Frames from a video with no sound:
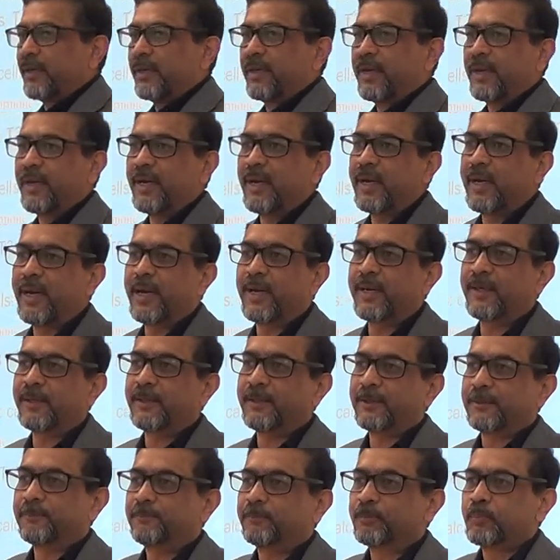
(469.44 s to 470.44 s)

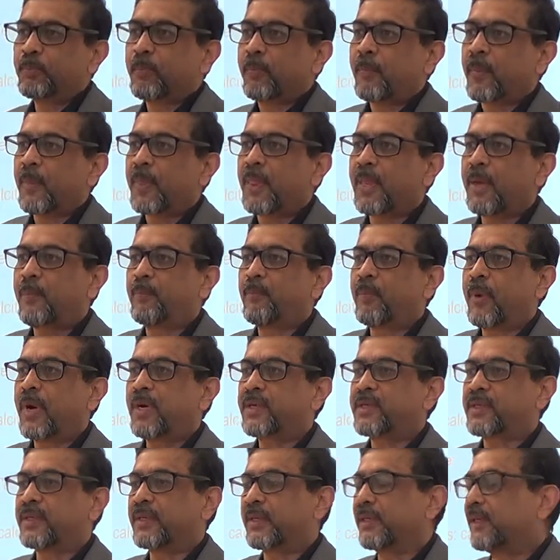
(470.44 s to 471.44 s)
and the
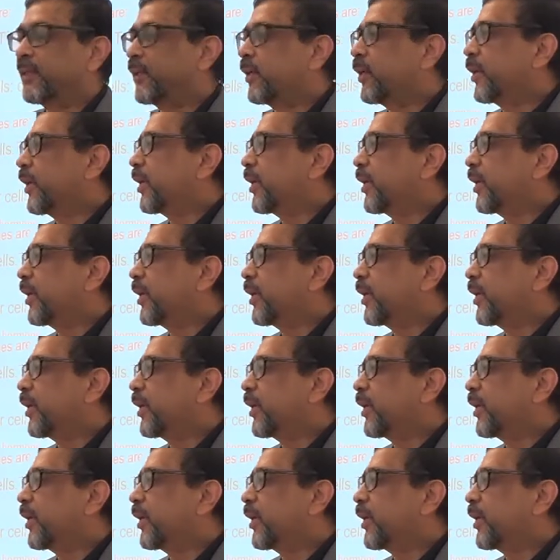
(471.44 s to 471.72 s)
person,